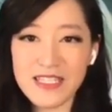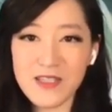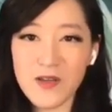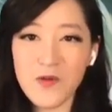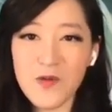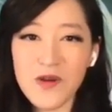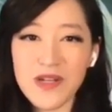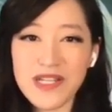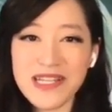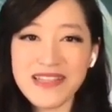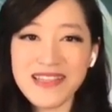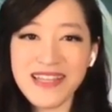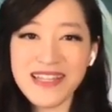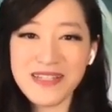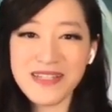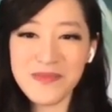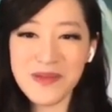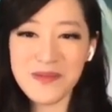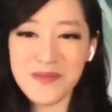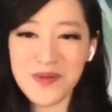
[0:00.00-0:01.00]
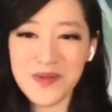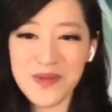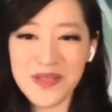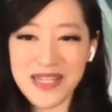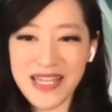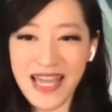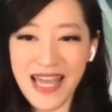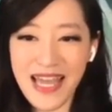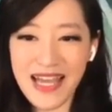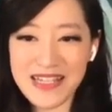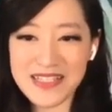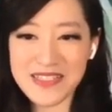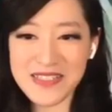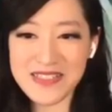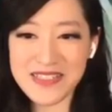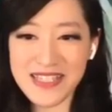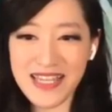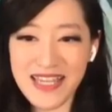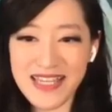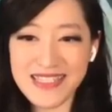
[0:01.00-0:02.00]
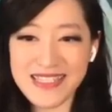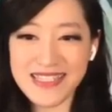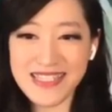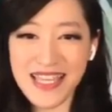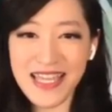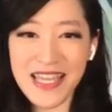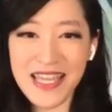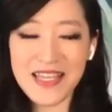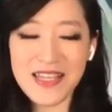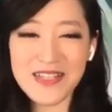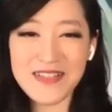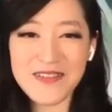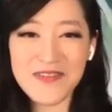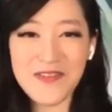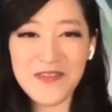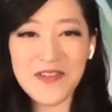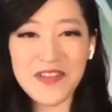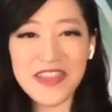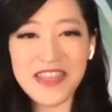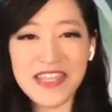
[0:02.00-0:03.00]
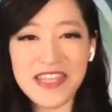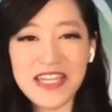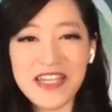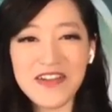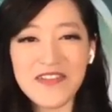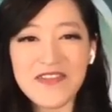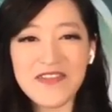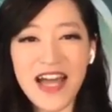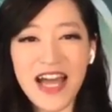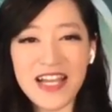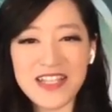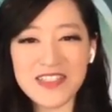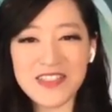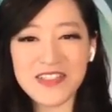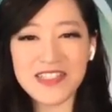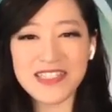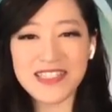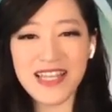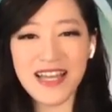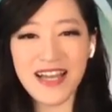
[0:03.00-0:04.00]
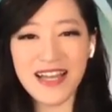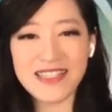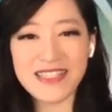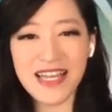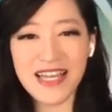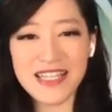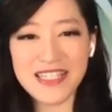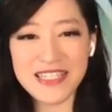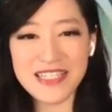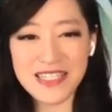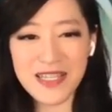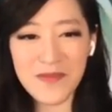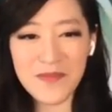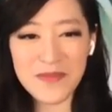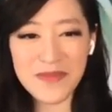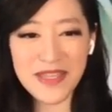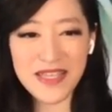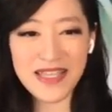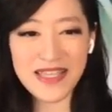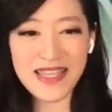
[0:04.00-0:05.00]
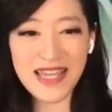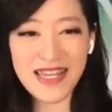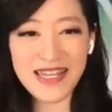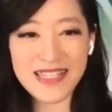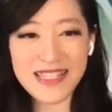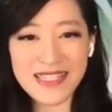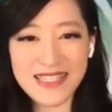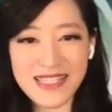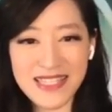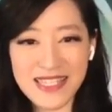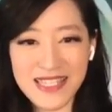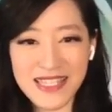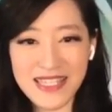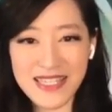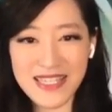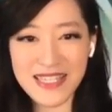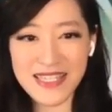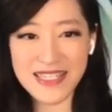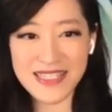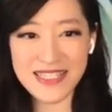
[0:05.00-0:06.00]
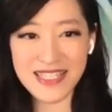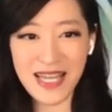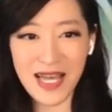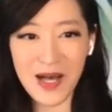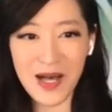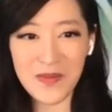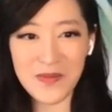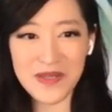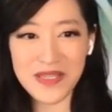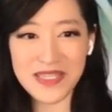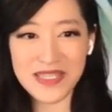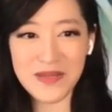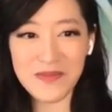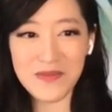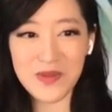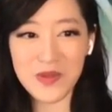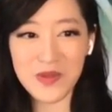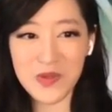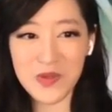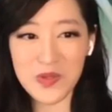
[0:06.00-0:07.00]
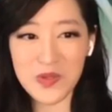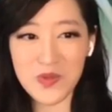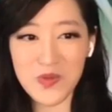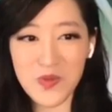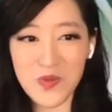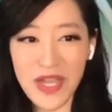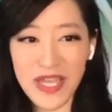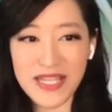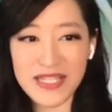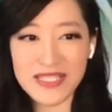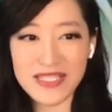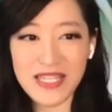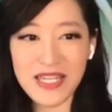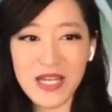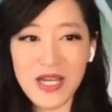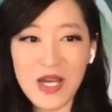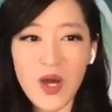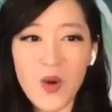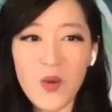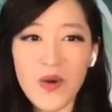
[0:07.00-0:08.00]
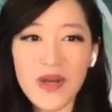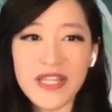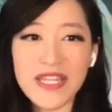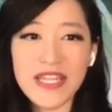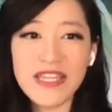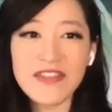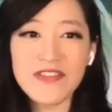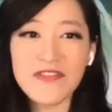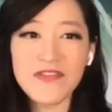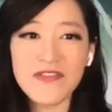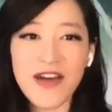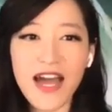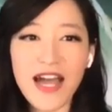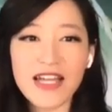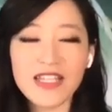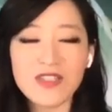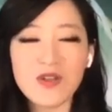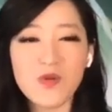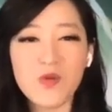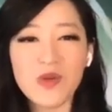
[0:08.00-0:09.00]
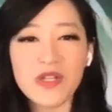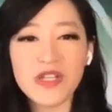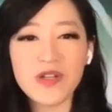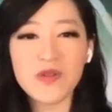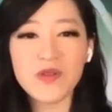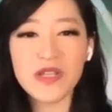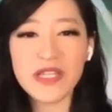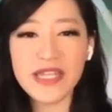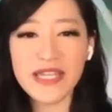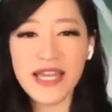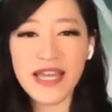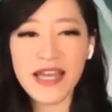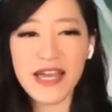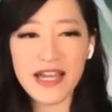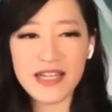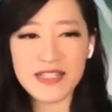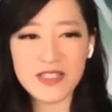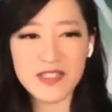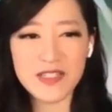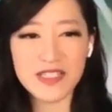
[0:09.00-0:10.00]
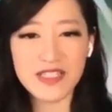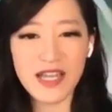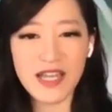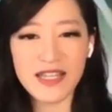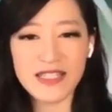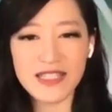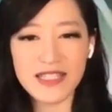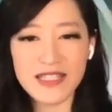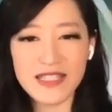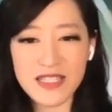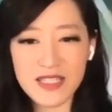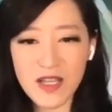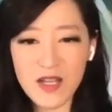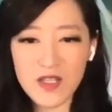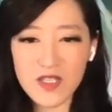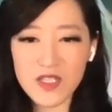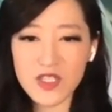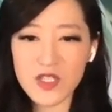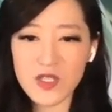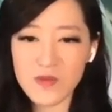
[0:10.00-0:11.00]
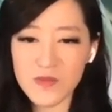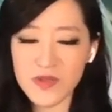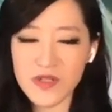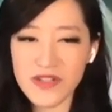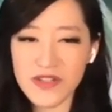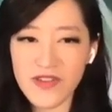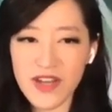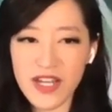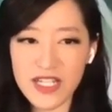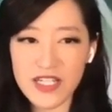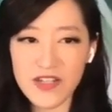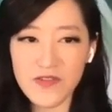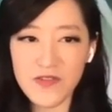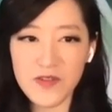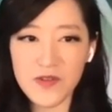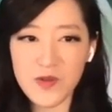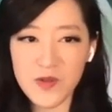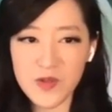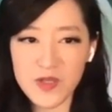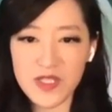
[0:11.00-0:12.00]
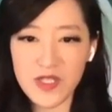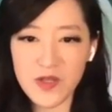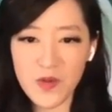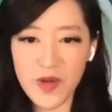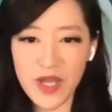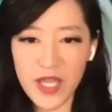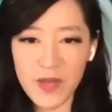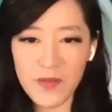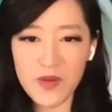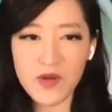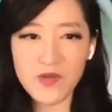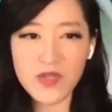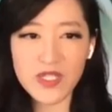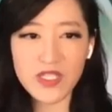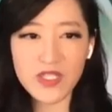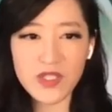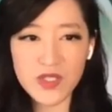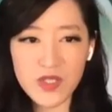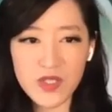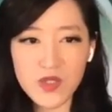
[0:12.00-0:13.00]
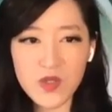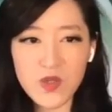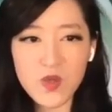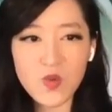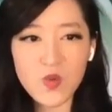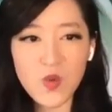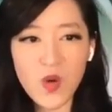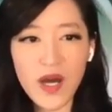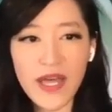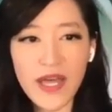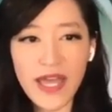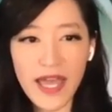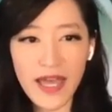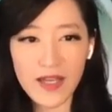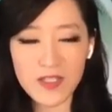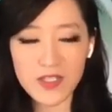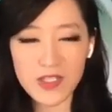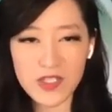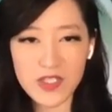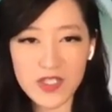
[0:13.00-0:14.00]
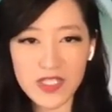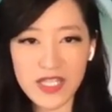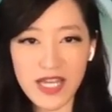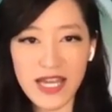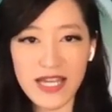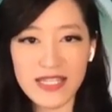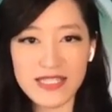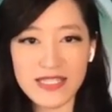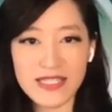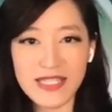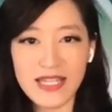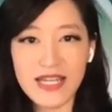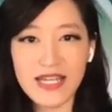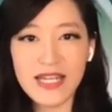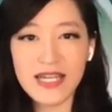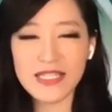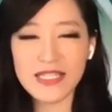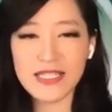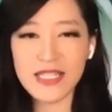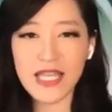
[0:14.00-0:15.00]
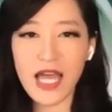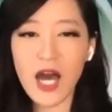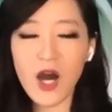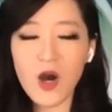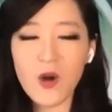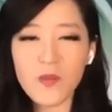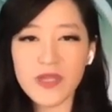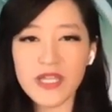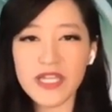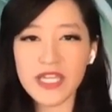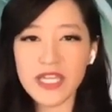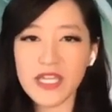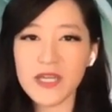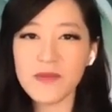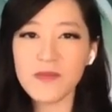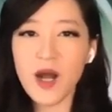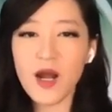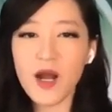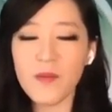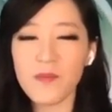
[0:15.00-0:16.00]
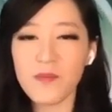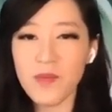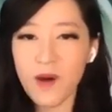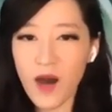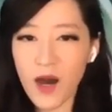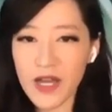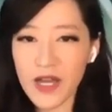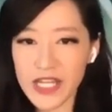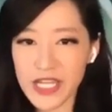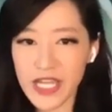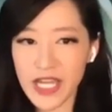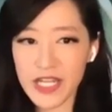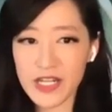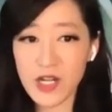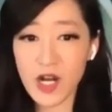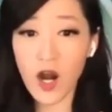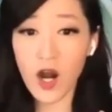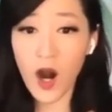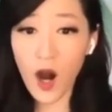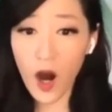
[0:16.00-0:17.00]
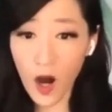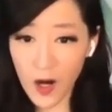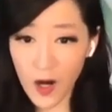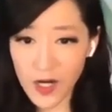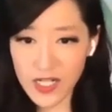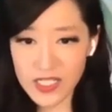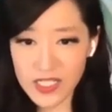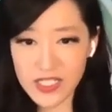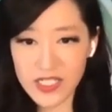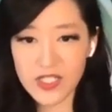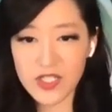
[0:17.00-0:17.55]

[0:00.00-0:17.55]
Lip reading: So when a lot of people look at exercise, they will think of exercise as something that is key to helping them lose weight. When in fact, when you're looking at exercise, it's not super effective for losing weight, but we do want exercise to help keep our body and our heart